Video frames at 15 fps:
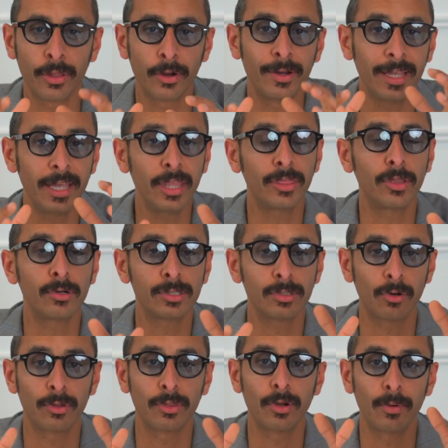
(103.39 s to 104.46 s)
their ethos
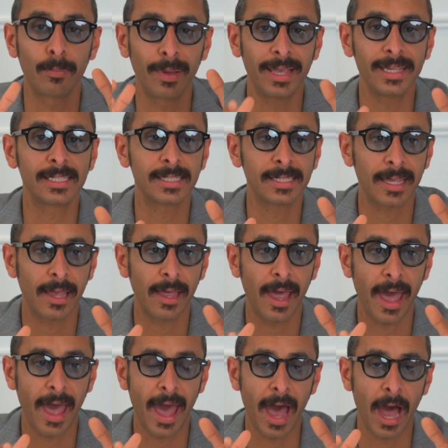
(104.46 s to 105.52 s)
or their base,
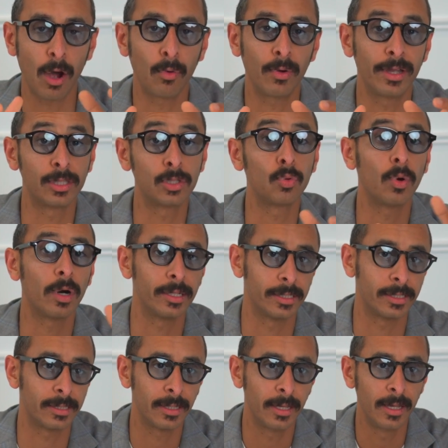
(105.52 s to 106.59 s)
how it
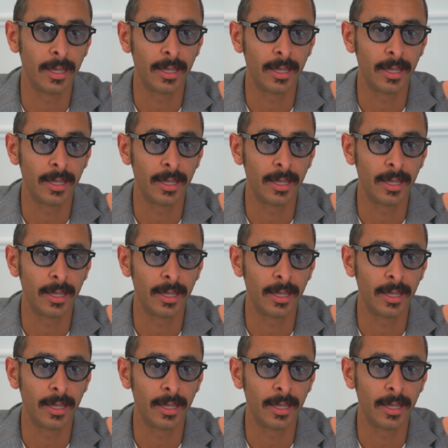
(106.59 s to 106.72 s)
was.